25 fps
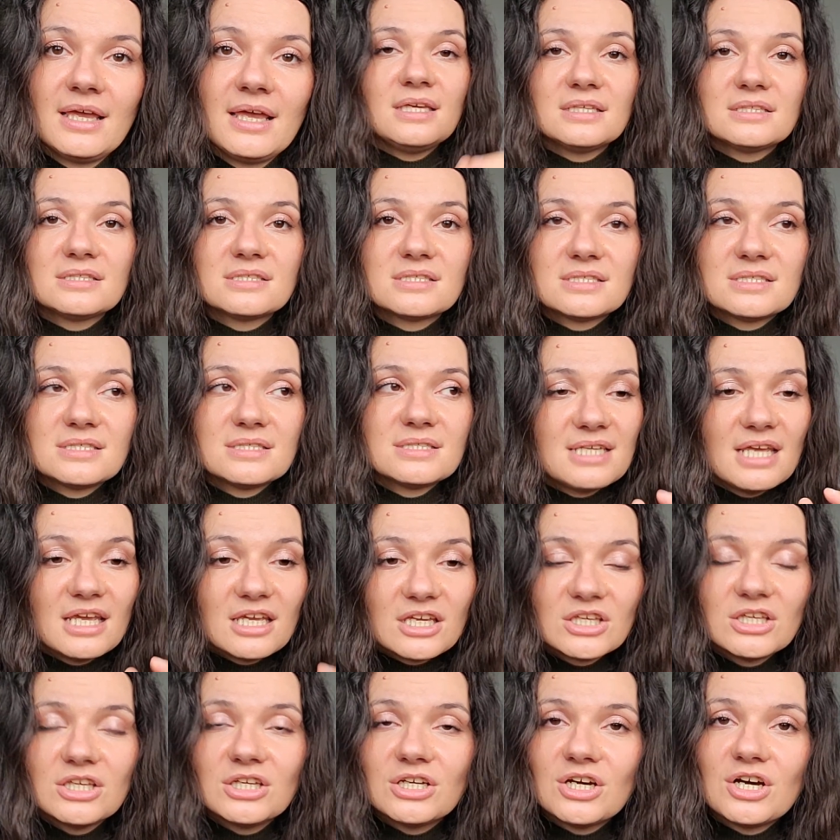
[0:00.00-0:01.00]
It's
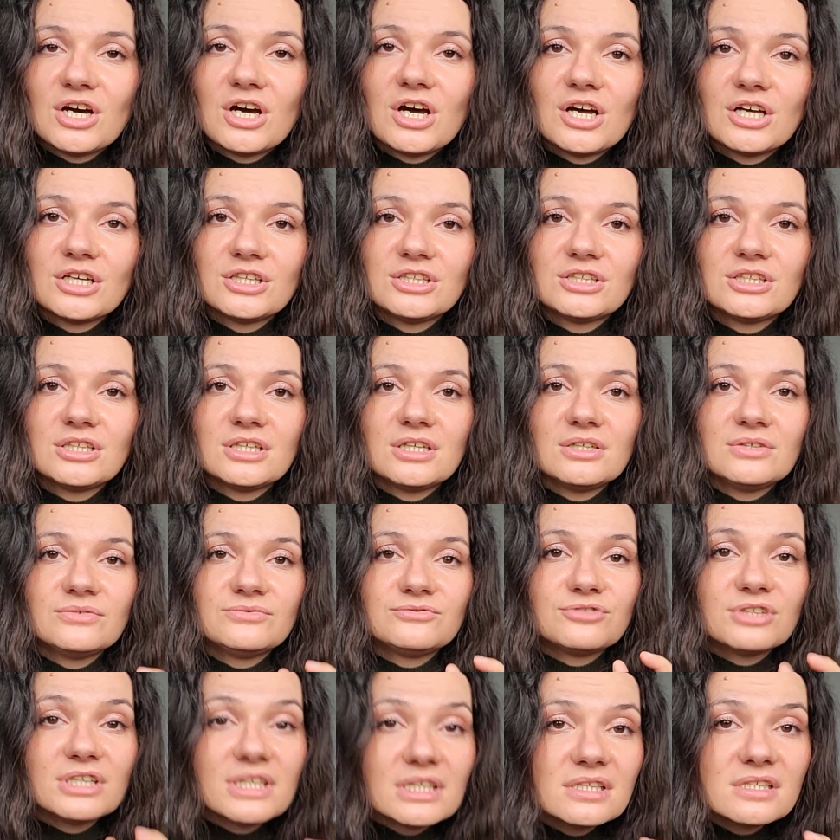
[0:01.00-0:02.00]
taking on a
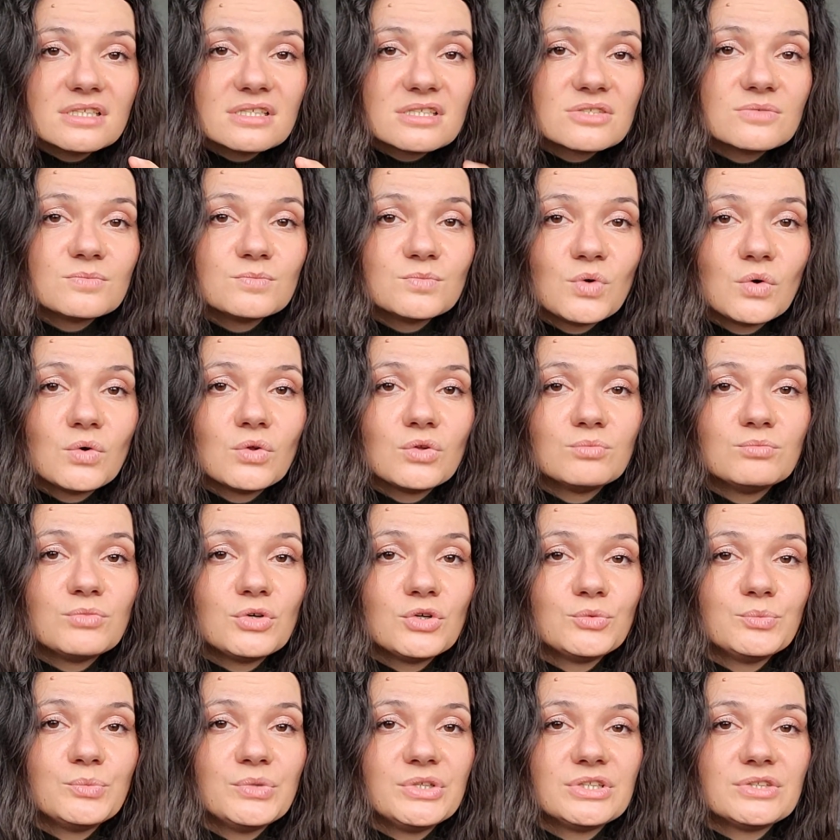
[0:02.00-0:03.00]
really small
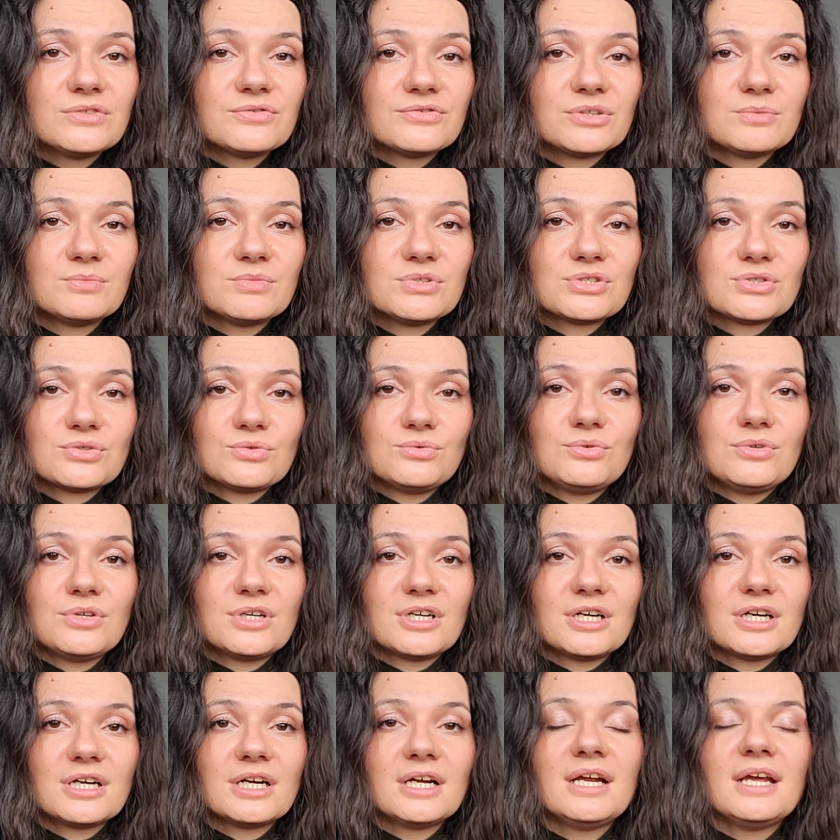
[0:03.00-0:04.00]
moment from the
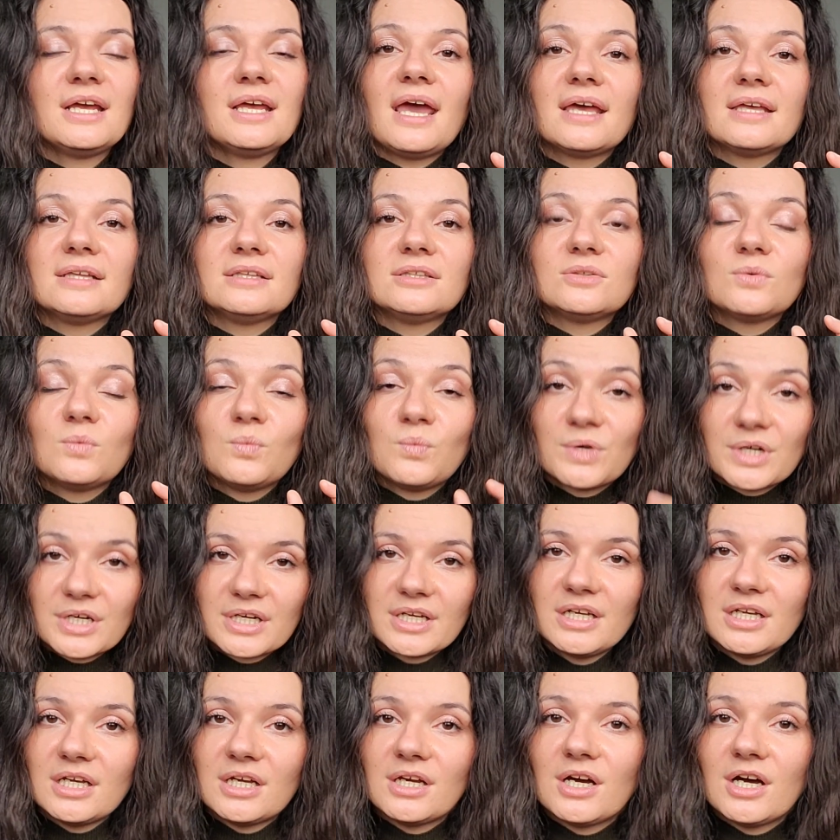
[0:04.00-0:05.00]
score and
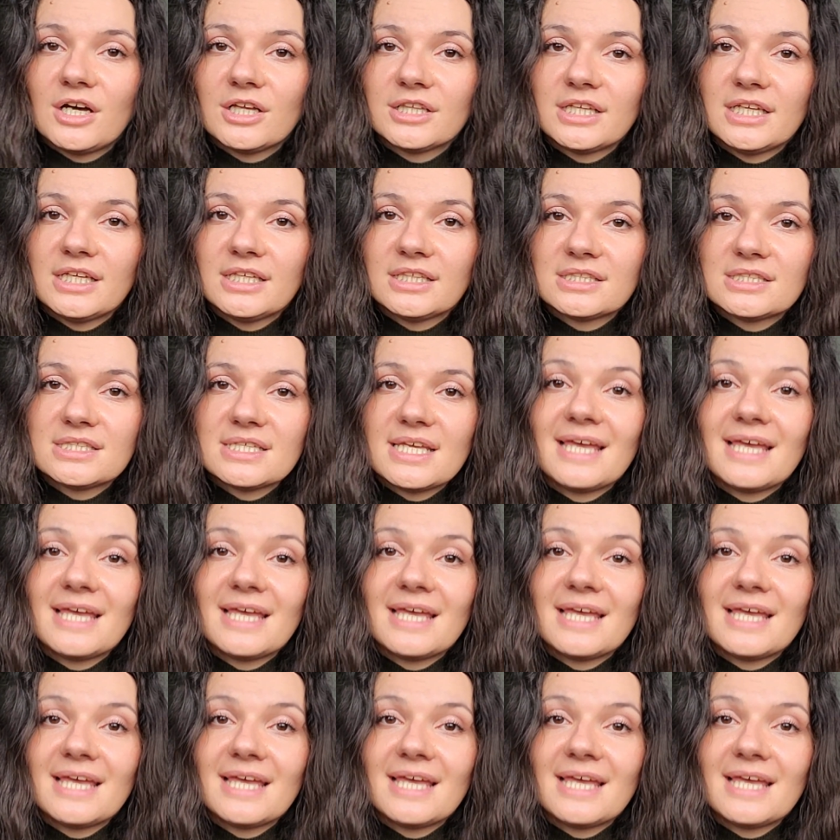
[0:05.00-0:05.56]
working on it.